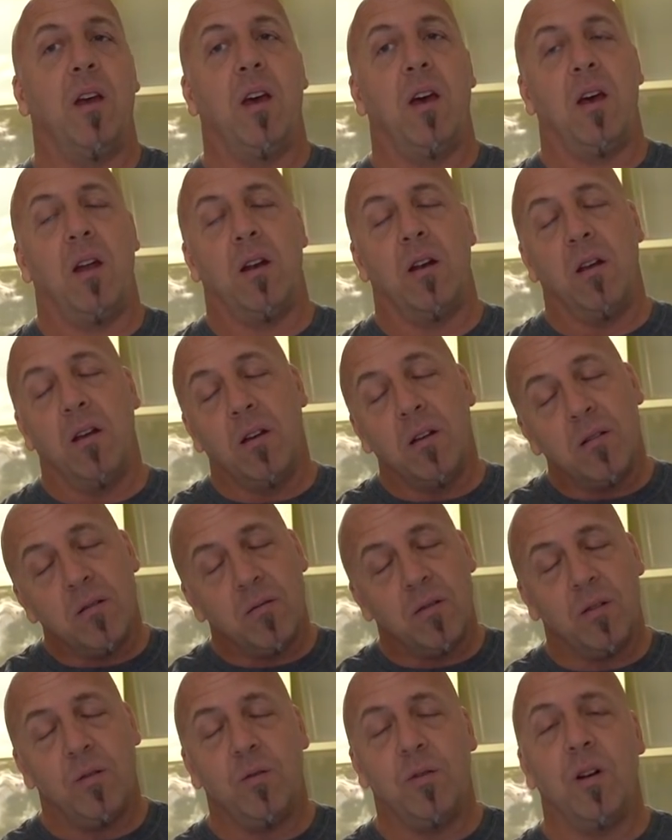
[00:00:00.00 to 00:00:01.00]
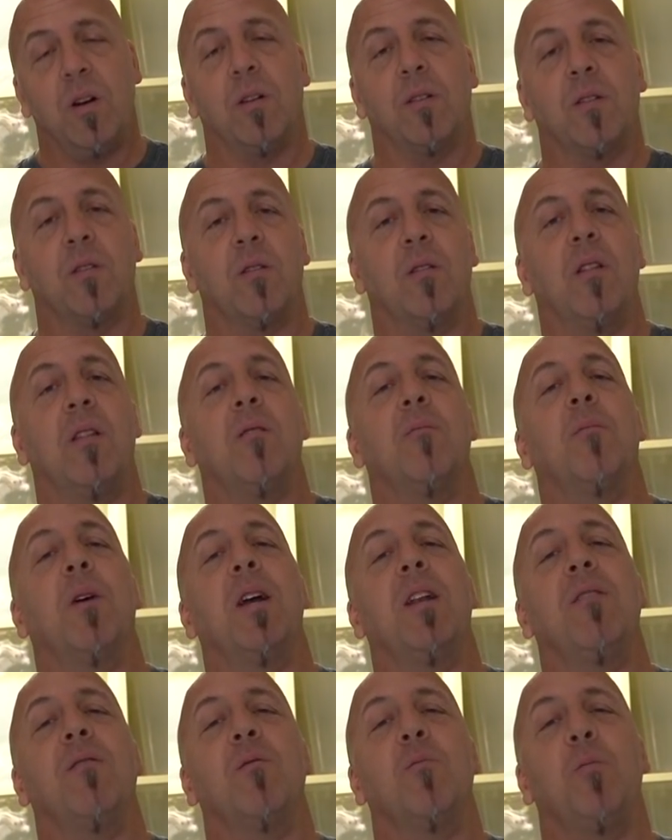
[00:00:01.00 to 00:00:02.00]
And who knows, it
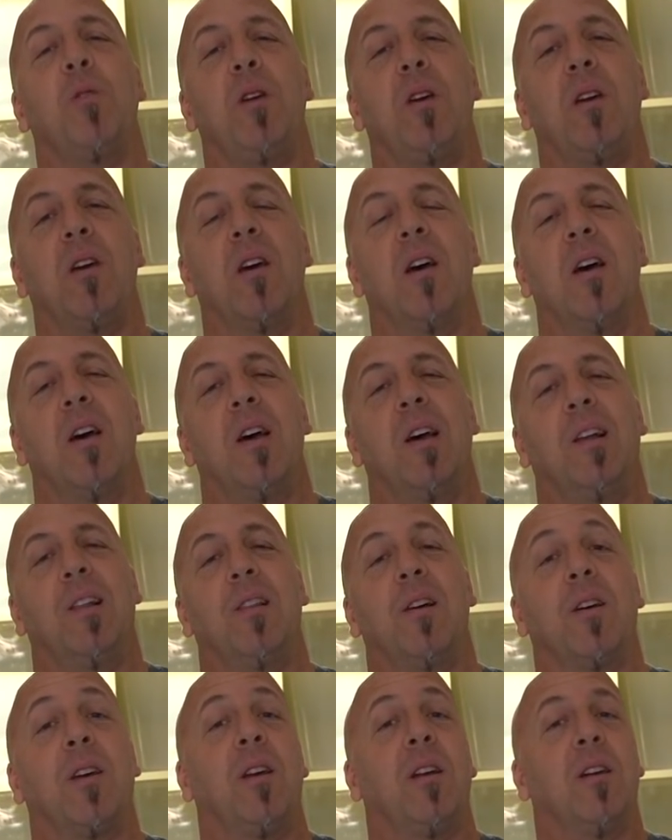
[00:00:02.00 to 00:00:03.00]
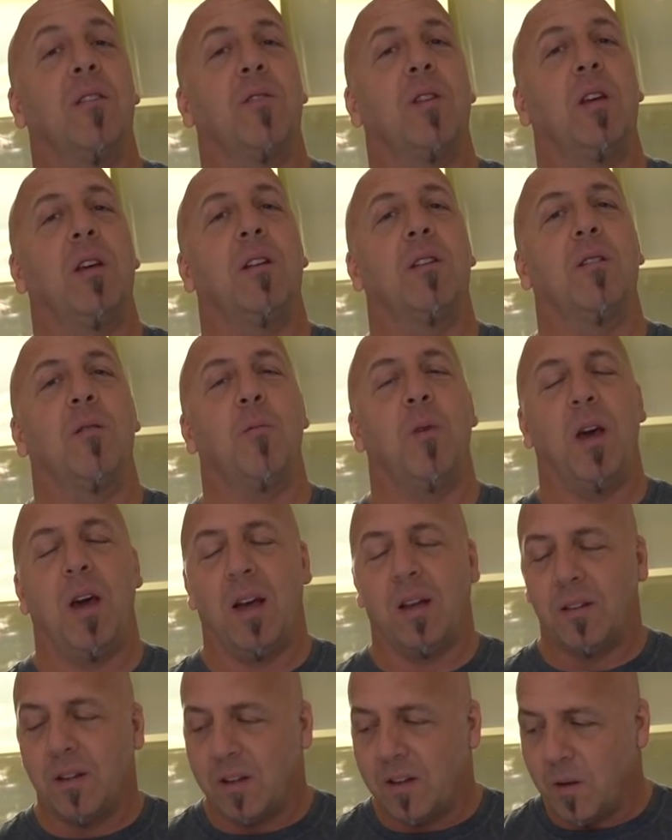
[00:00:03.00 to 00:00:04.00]
might even be lucky enough to get some
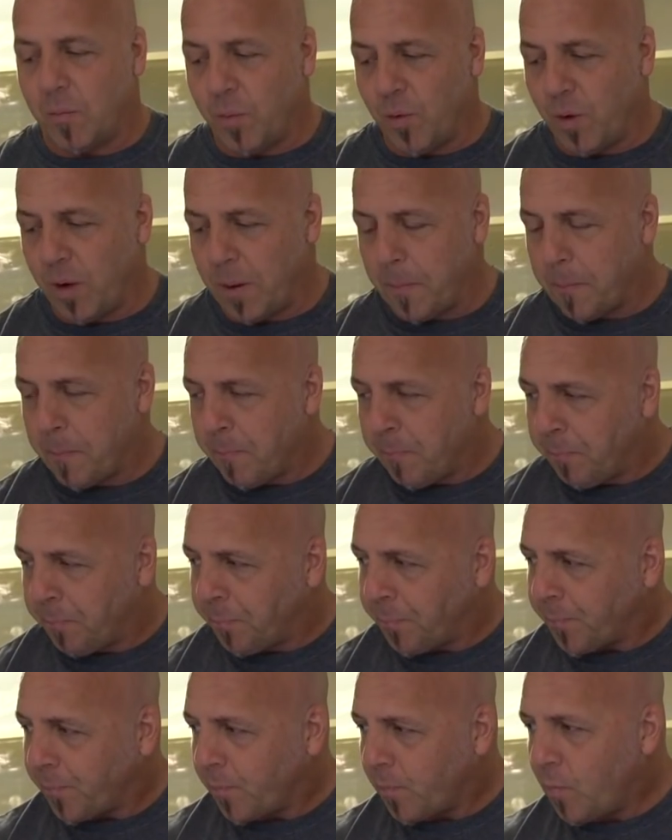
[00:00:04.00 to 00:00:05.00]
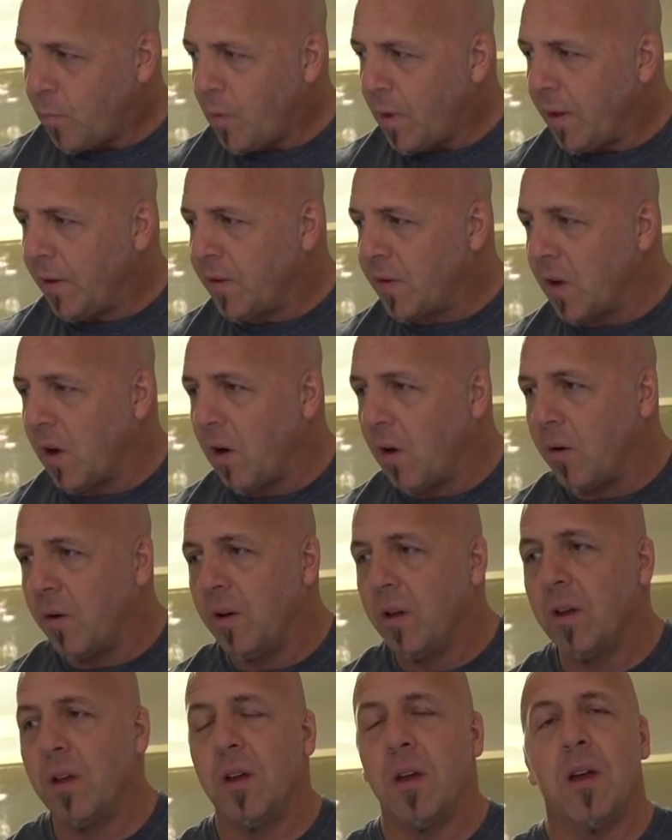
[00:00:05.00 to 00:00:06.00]
eggs at some point. So
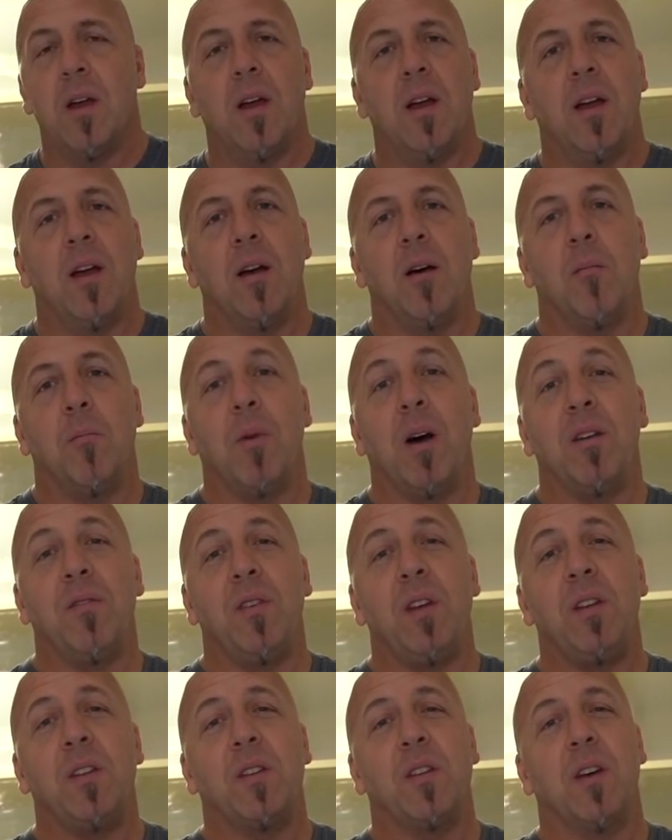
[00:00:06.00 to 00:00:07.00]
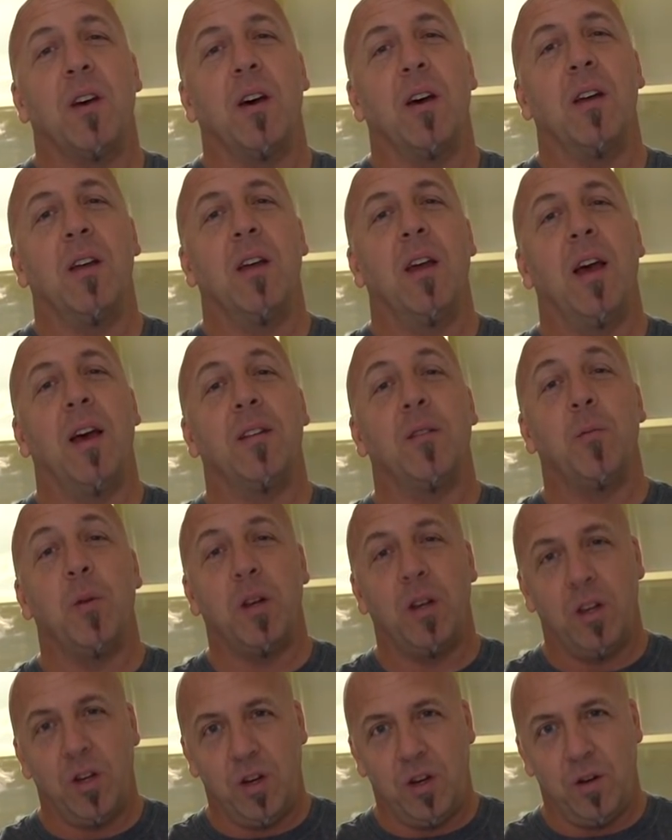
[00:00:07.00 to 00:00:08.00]
my visa has
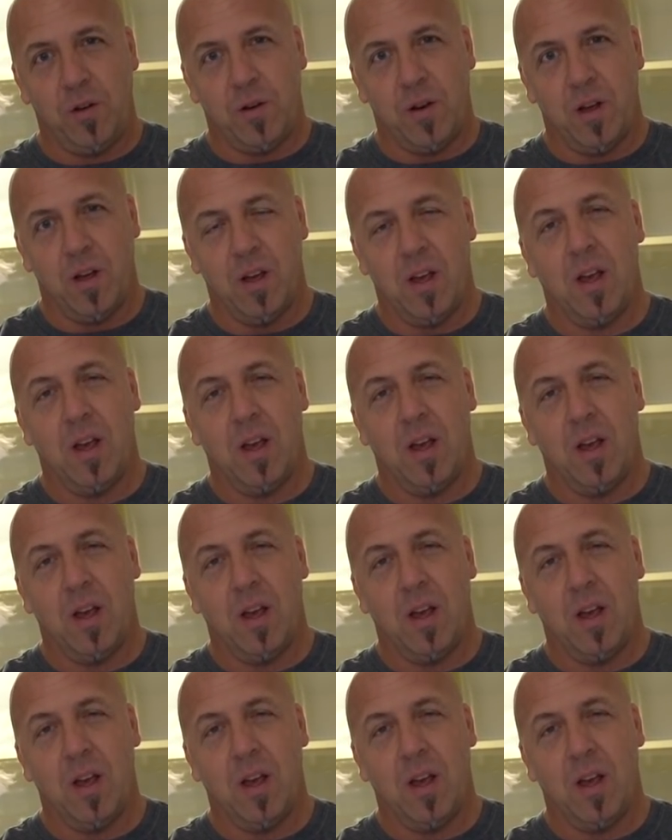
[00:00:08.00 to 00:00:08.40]
been issued.